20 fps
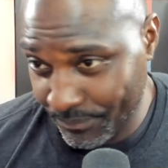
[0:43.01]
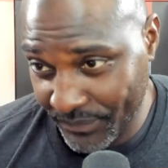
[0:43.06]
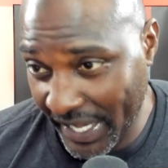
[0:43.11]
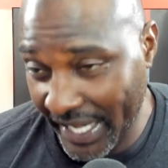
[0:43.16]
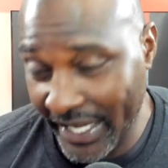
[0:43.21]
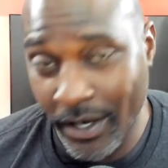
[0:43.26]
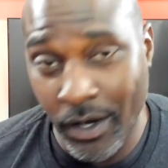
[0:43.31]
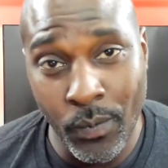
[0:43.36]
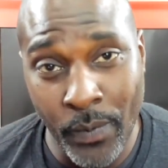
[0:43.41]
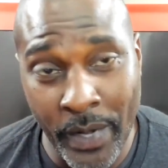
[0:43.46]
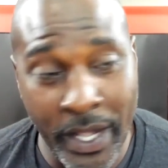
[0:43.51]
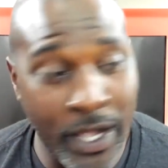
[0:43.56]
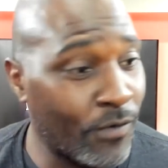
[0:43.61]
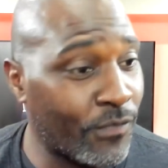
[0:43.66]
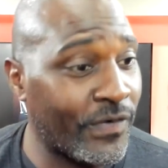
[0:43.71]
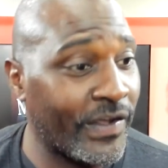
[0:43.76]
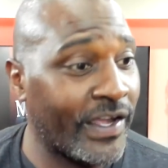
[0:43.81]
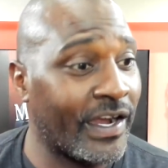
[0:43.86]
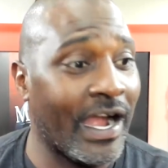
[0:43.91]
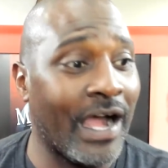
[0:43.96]
They on
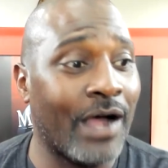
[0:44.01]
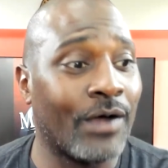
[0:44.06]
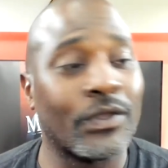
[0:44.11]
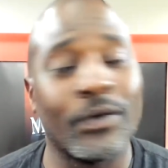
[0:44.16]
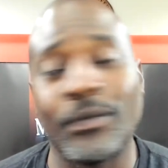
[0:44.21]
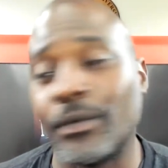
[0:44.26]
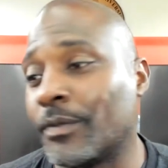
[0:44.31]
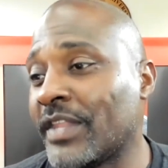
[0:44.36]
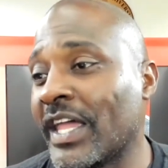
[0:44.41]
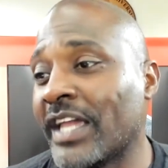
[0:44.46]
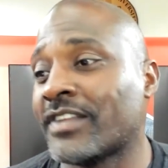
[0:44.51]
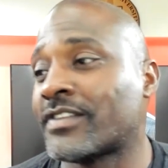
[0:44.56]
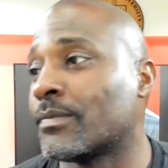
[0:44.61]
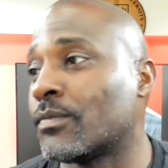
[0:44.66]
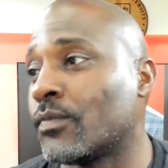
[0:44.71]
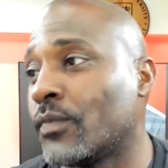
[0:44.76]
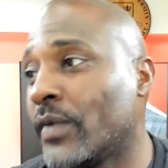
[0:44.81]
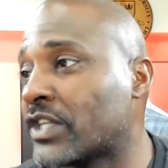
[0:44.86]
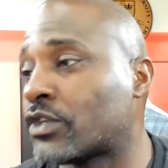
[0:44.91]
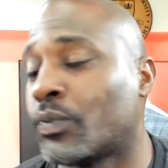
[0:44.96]
welfare. I don't know. They some
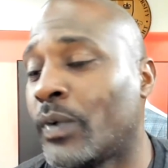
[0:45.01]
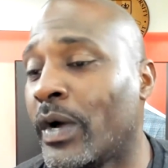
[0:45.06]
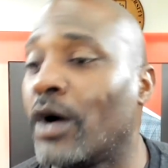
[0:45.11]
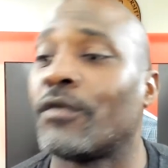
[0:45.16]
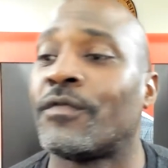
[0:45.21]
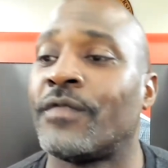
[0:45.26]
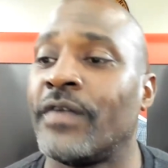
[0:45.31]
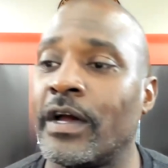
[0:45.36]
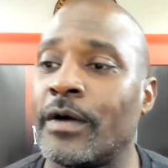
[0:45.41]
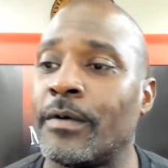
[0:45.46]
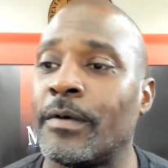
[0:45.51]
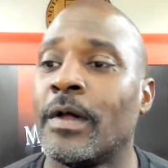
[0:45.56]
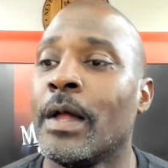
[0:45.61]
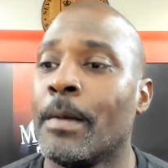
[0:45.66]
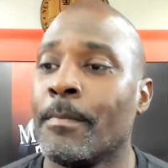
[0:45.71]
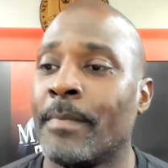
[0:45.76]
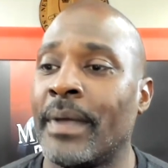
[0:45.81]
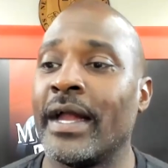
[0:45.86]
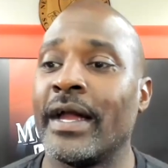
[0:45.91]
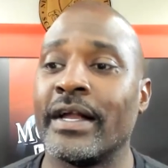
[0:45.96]
rich welfare
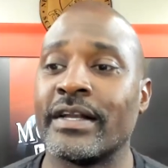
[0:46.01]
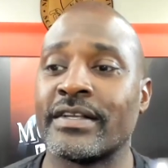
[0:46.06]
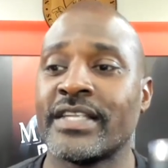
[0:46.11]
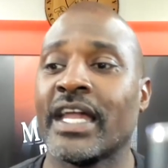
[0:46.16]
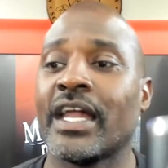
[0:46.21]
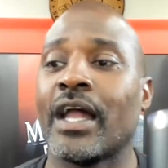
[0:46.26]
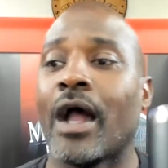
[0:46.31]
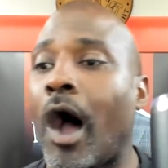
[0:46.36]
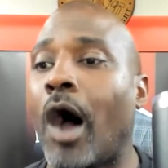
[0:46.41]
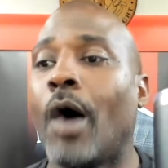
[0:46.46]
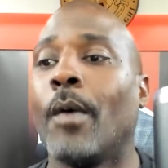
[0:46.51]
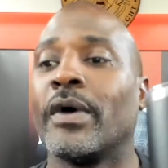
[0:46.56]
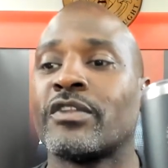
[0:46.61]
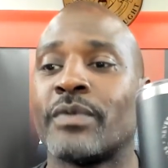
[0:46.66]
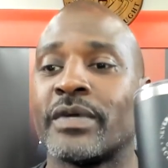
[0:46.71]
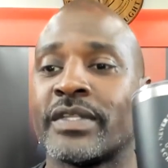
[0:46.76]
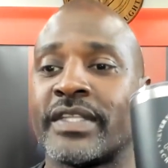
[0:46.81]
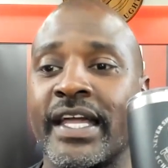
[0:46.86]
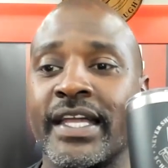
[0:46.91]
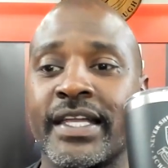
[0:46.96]
parents. They always
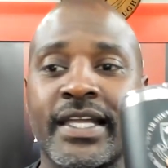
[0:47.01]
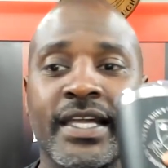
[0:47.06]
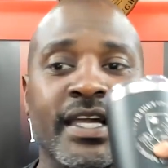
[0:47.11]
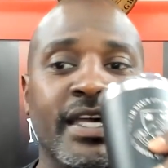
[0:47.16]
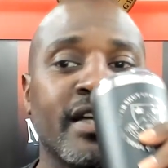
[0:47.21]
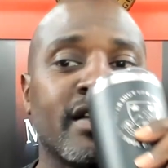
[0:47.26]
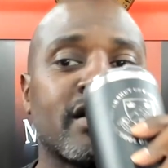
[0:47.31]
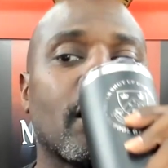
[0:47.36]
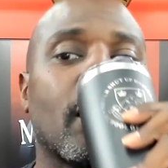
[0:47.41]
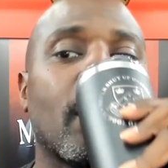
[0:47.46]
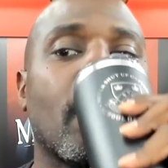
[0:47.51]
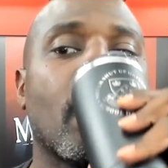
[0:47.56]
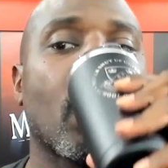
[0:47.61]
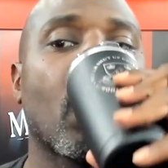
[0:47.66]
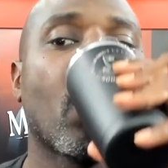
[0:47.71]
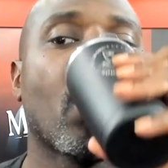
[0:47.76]
with their kids. Uh,